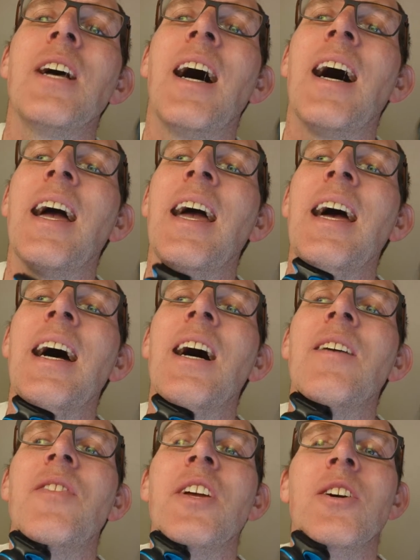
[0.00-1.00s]
I
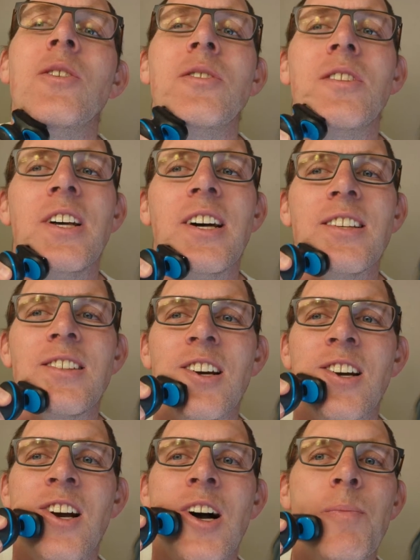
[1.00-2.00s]
have used this
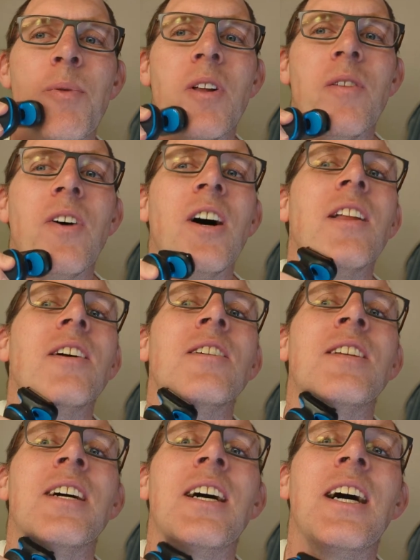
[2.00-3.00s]
a couple of other
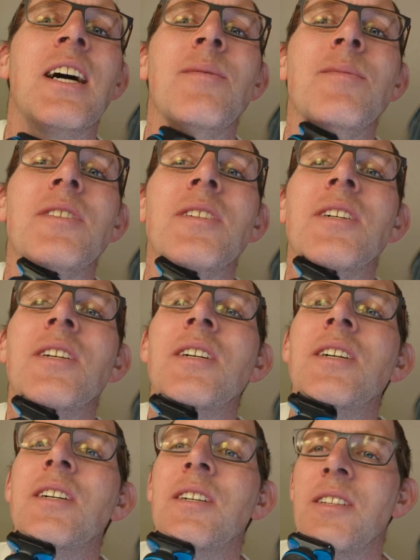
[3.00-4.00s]
times
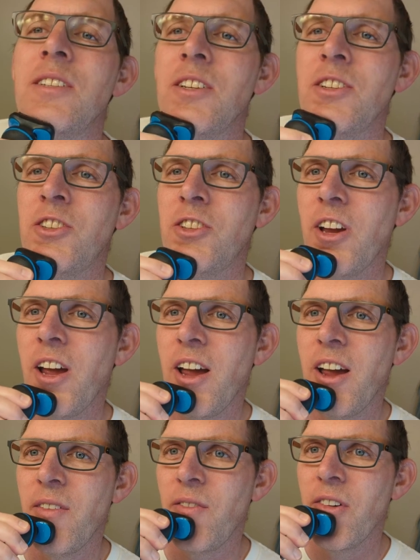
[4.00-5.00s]
to
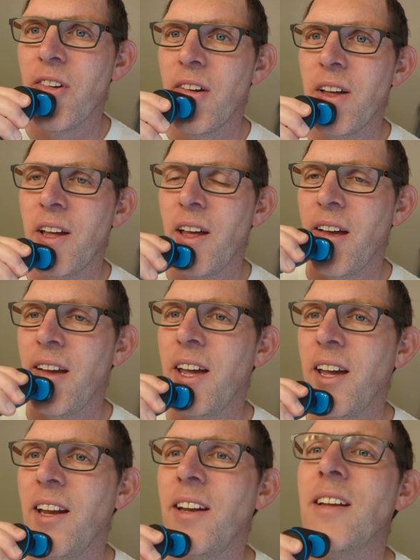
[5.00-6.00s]
shave,
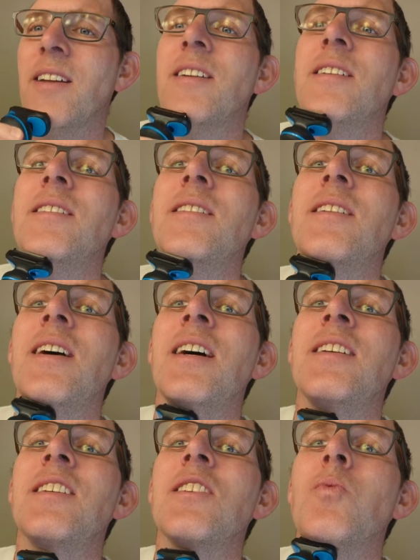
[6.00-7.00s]
and
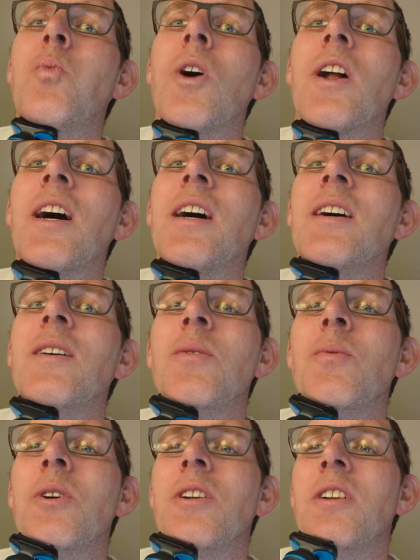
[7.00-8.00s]
this is what I
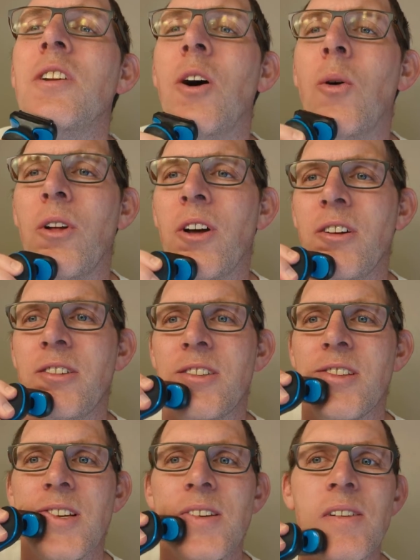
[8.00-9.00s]
would
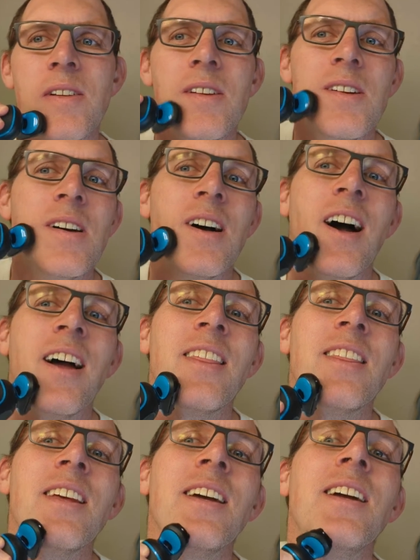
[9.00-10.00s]
notice. I
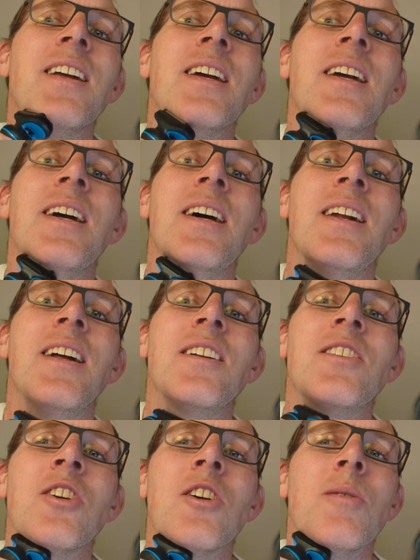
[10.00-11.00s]
think in
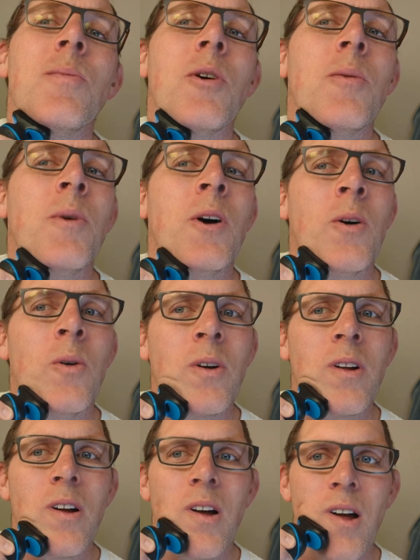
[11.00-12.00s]
turbo
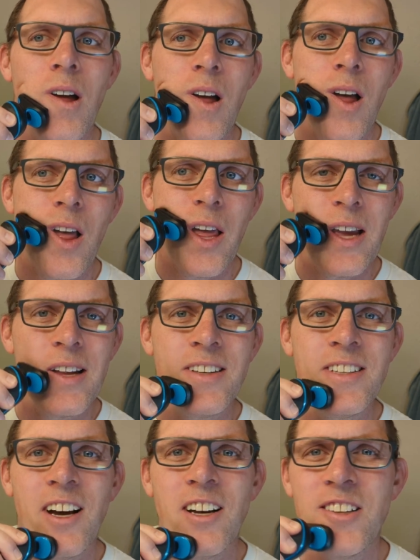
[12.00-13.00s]
mode,
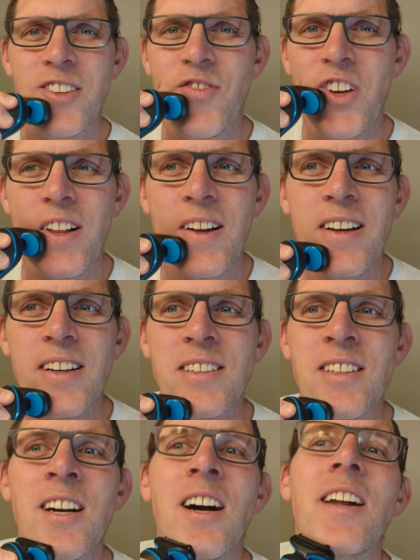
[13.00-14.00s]
it does feel like
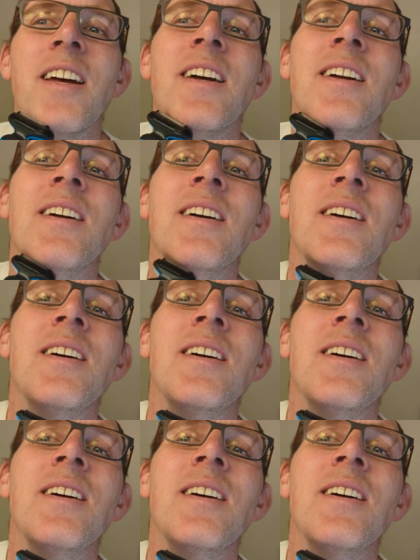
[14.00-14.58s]
it's cutting